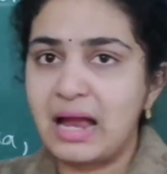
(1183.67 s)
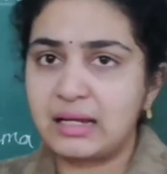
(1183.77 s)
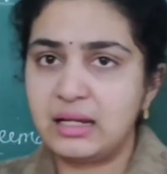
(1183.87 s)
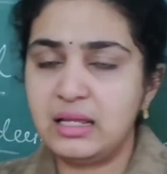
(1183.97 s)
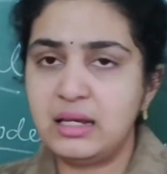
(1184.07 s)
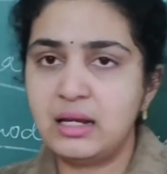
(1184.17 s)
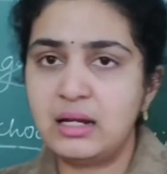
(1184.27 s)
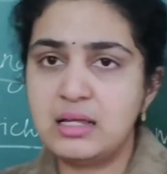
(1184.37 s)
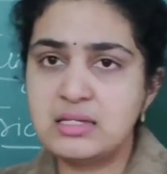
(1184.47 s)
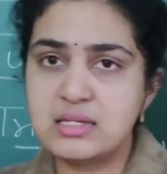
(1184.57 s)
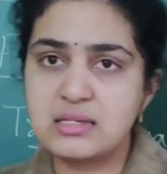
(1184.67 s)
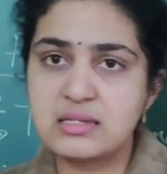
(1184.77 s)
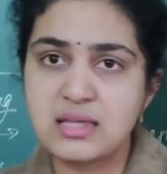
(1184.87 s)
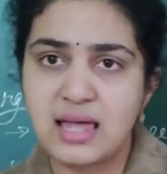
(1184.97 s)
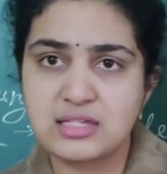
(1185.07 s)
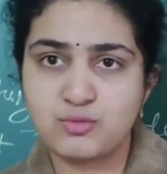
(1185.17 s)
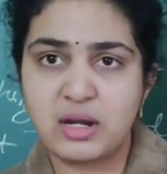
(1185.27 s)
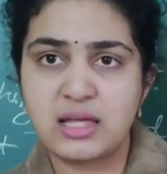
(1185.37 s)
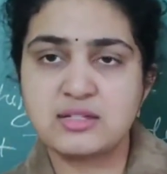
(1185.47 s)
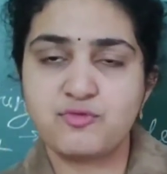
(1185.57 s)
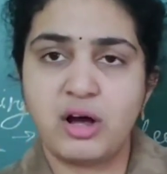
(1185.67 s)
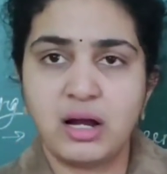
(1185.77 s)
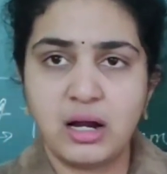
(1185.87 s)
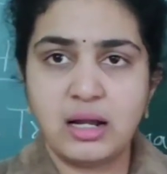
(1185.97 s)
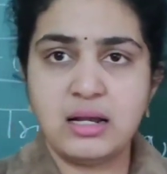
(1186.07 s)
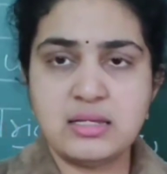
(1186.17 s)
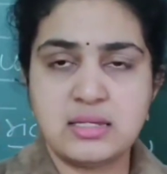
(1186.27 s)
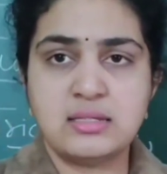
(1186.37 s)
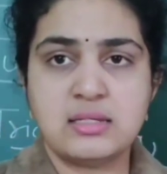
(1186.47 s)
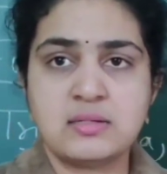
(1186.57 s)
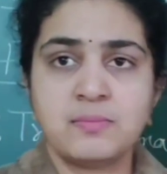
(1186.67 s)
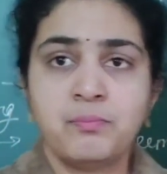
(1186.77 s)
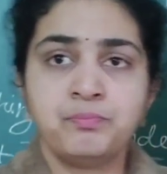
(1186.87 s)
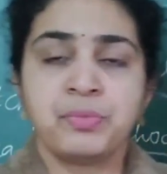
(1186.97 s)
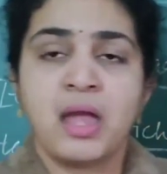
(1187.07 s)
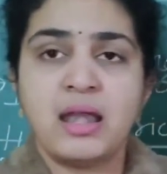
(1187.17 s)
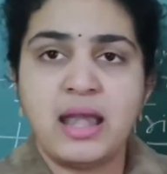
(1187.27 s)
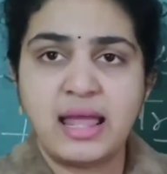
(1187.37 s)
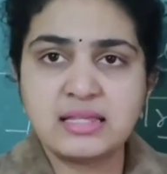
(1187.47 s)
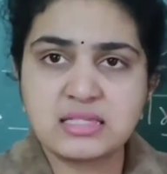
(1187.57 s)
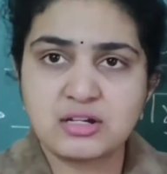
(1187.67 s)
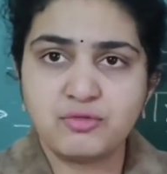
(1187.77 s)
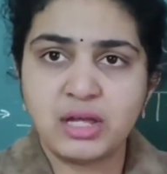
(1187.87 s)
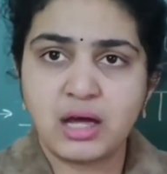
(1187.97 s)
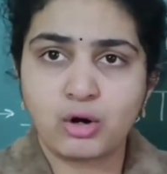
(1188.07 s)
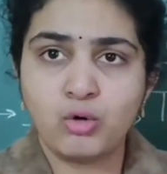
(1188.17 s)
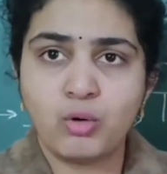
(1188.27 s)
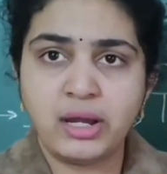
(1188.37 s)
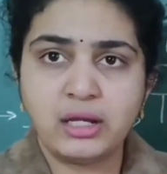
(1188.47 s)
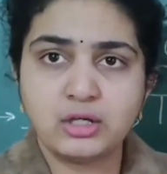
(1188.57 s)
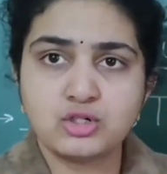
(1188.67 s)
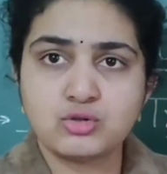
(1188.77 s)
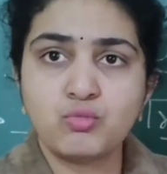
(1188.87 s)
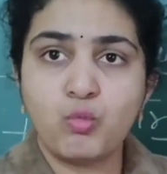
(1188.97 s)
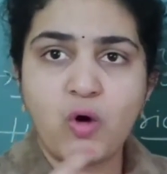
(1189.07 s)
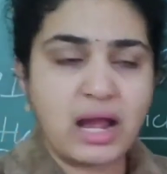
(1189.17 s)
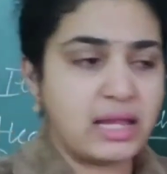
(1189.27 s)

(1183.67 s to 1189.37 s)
bacterial diseases as well as fungal diseases. Next we are going to